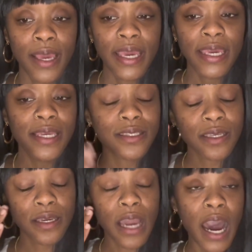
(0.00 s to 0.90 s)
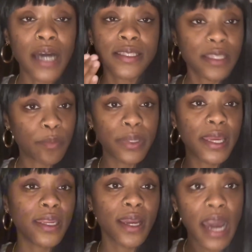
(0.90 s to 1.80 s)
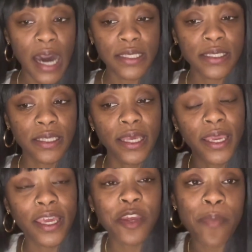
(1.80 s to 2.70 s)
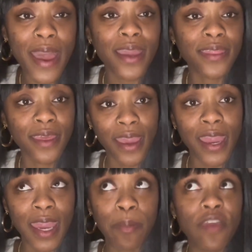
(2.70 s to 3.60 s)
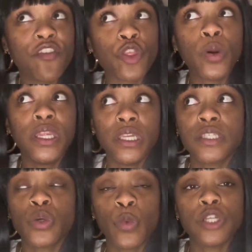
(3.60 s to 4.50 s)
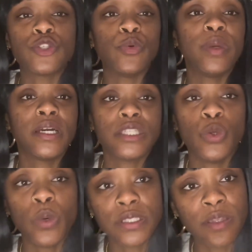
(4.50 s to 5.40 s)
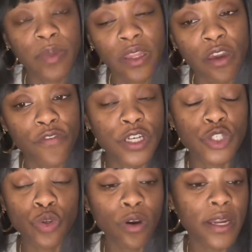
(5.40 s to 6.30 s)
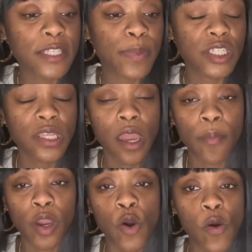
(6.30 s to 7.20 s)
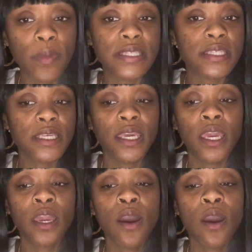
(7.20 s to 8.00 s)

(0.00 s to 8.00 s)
he's constantly getting back in the game, even though he doesn't want to, because he wants to be there for his daughter, especially coming home and seeing